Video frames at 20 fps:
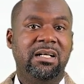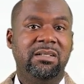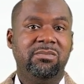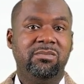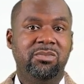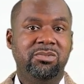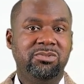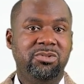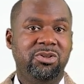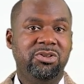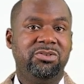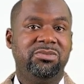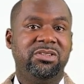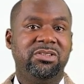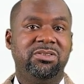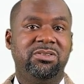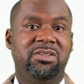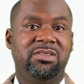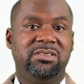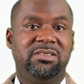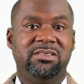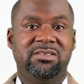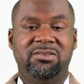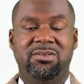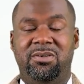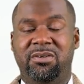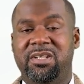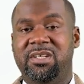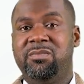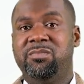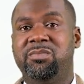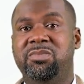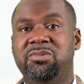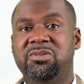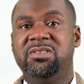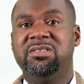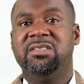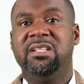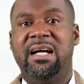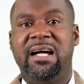Those resources or
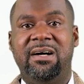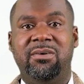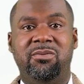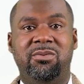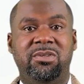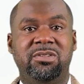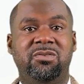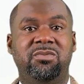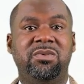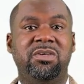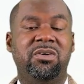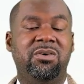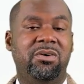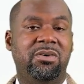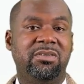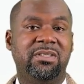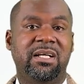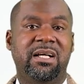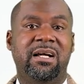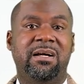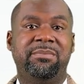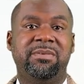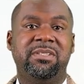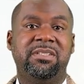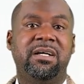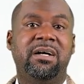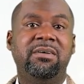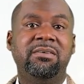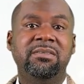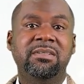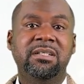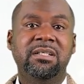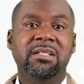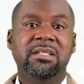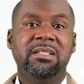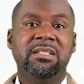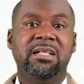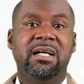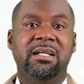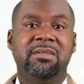inputs are what we call the capital.
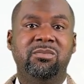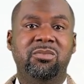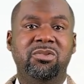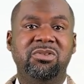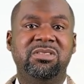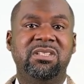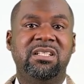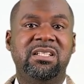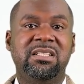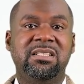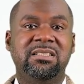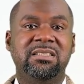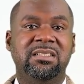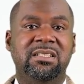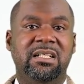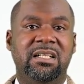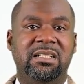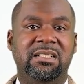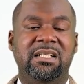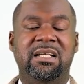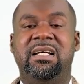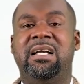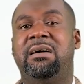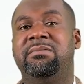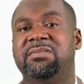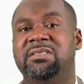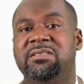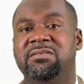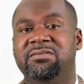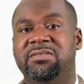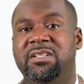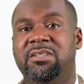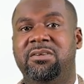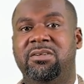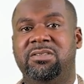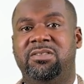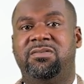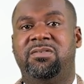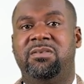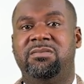And mostly they comes in
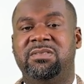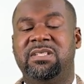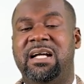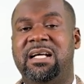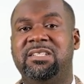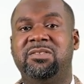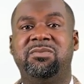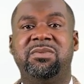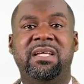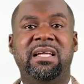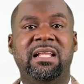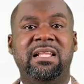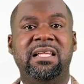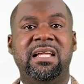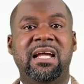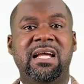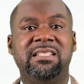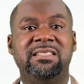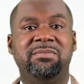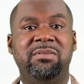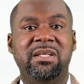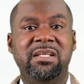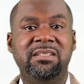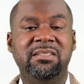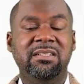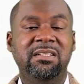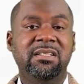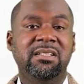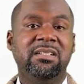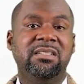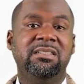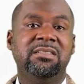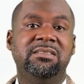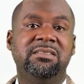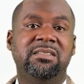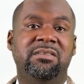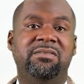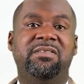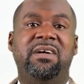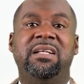various forms, as we earlier explained:
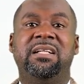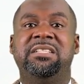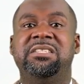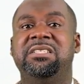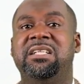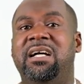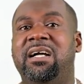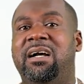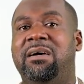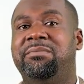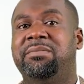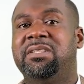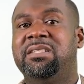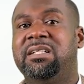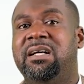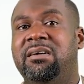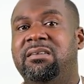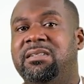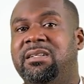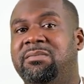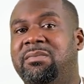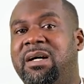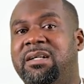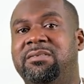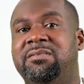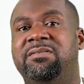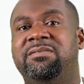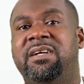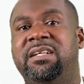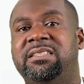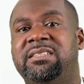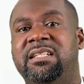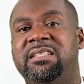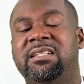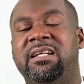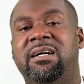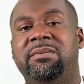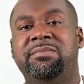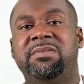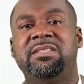the financial capital, the
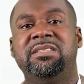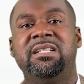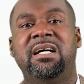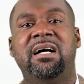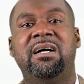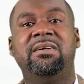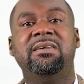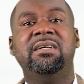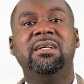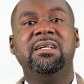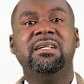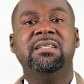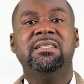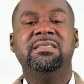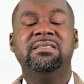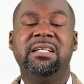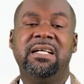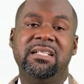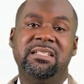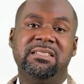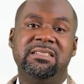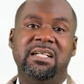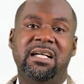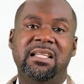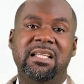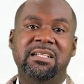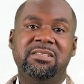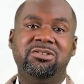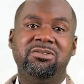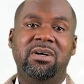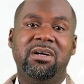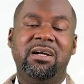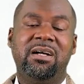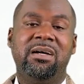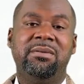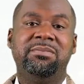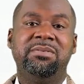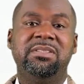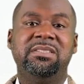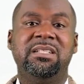manufactured capital, the intellectual
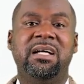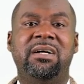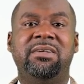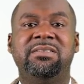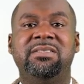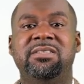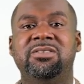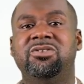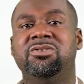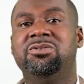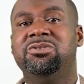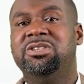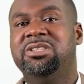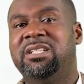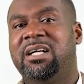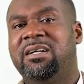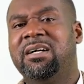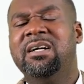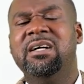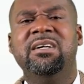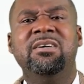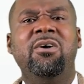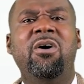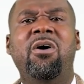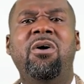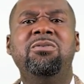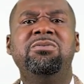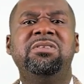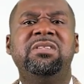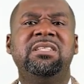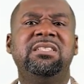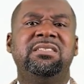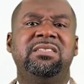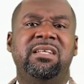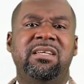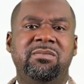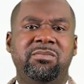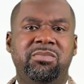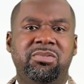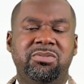capital, the social. All
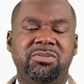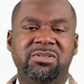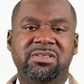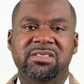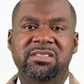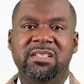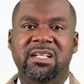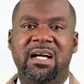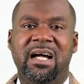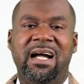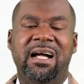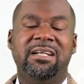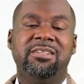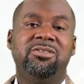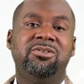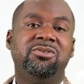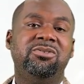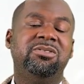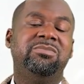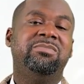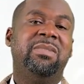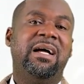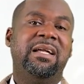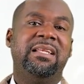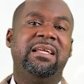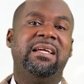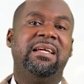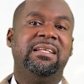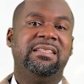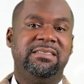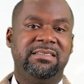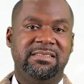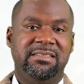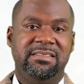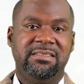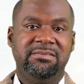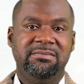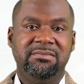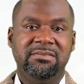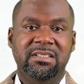these inputs are used by the
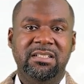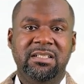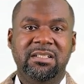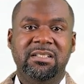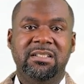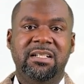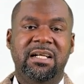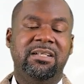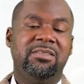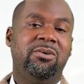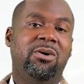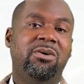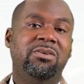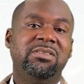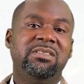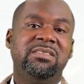entity. And all